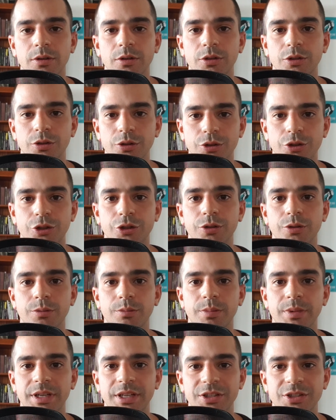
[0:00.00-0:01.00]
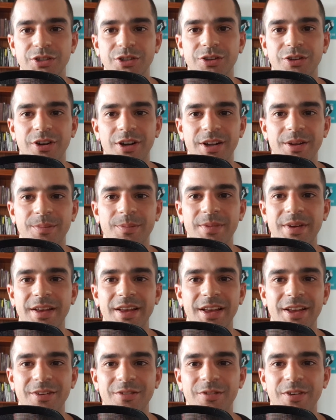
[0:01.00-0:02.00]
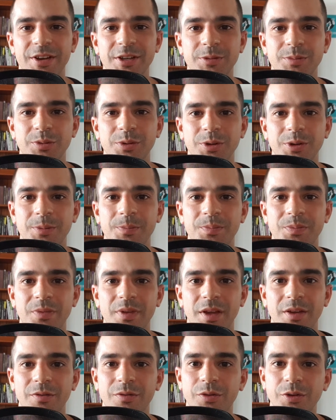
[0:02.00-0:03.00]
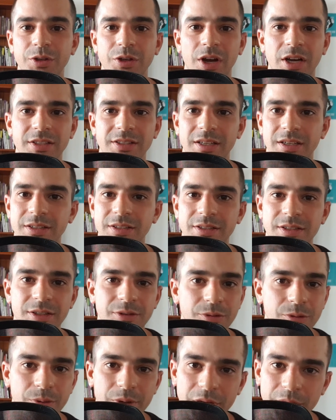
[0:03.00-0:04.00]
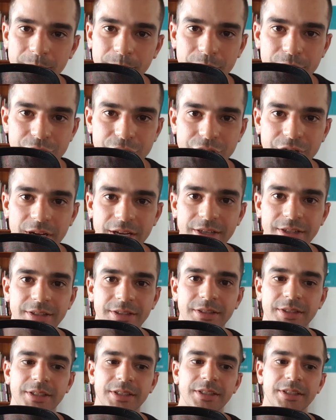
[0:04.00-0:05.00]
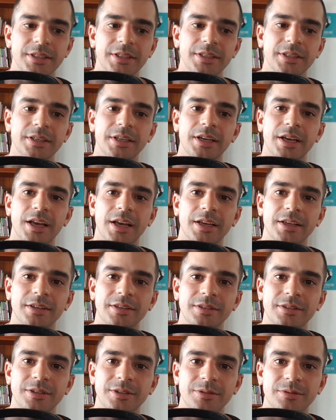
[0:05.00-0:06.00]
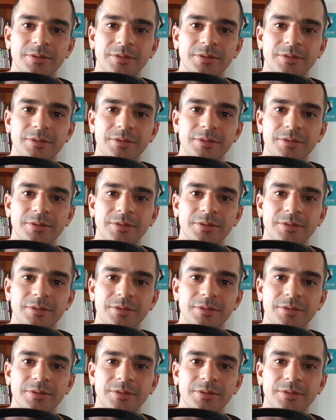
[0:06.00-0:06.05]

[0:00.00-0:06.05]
YouTube, Instagram, and Facebook. And for you guys that are listening, we really appreciate it. And